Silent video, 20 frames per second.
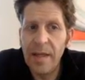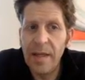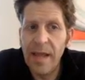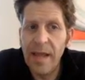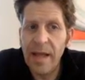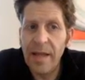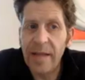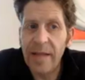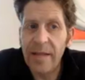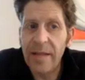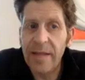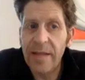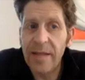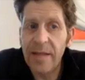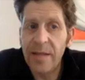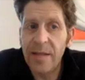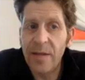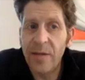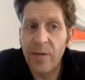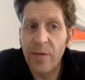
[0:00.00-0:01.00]
that's
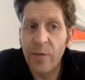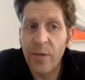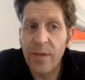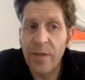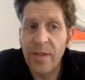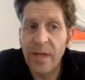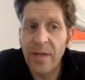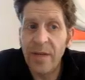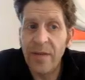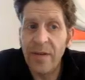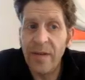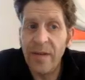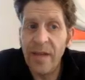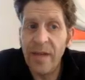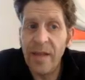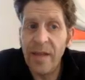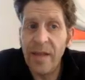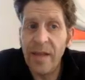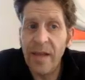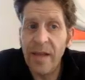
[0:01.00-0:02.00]
the software itself, and
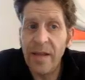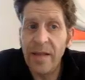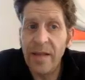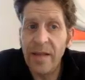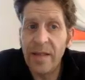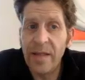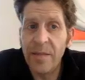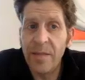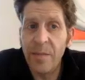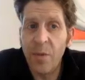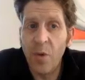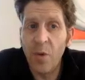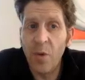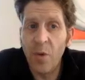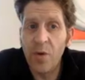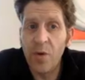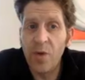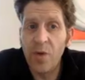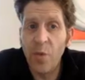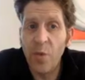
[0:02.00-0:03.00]
then there's
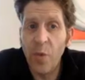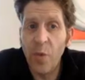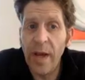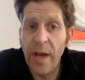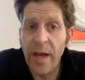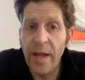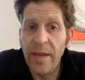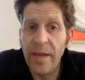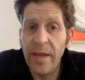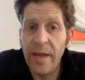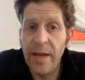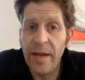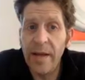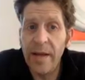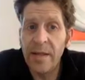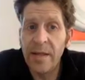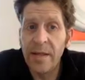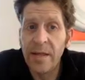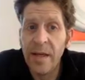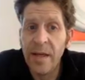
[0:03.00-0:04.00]
support where
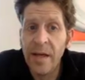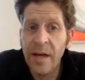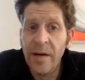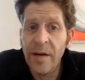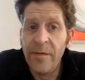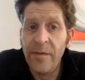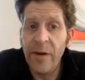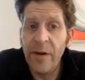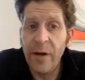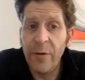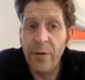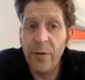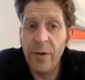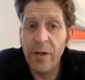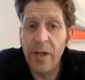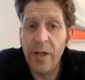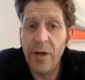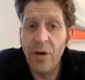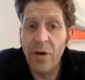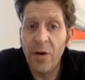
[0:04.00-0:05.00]
there's
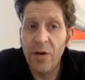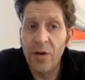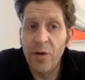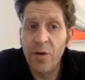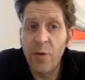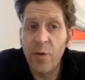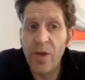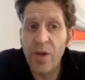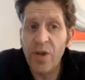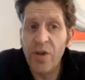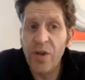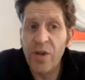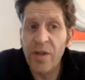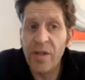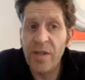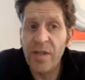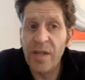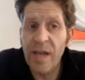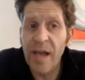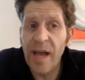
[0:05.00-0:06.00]
frequently asked
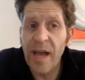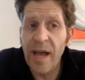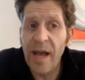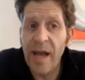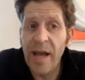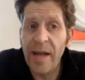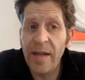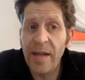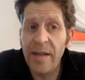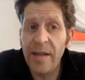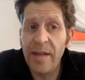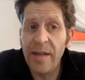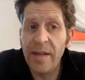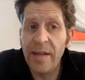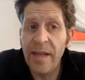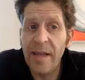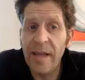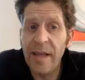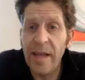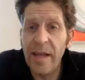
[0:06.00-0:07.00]
questions, and
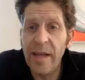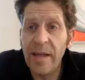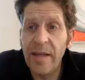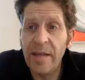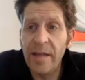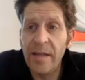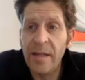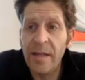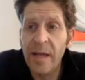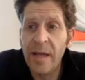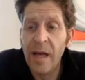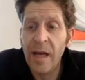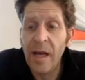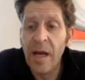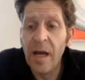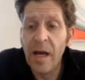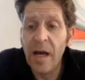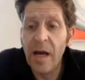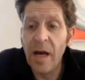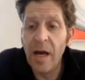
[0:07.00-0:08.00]
there's
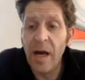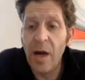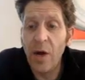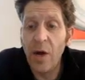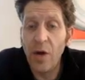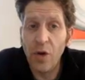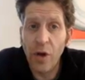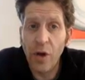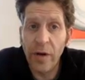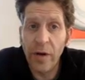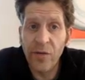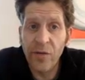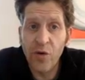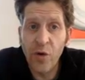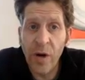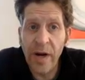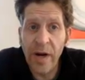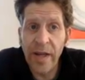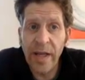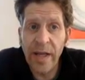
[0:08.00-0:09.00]
a whole lot of
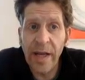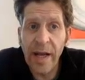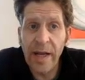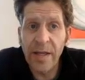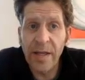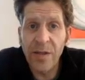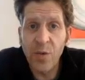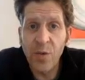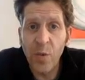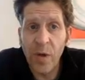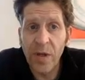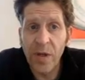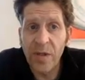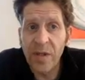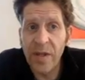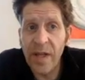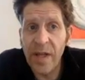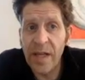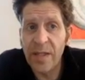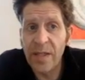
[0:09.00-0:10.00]
training as well.
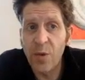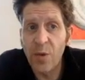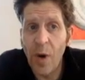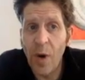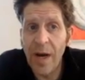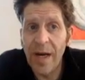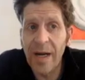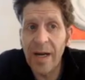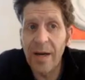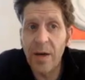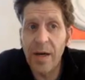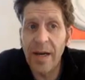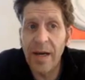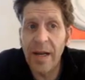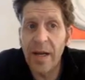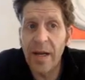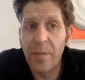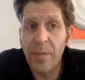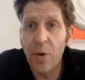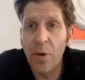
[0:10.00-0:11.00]
So that's a
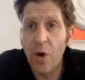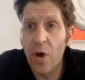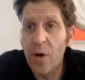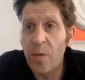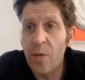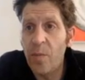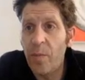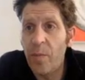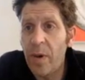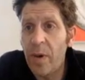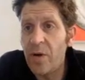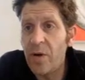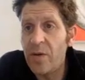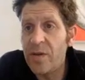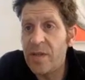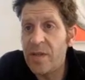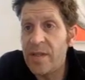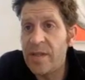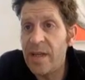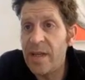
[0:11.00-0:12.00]
one-click blog
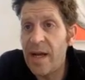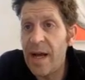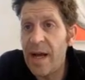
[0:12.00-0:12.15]
post.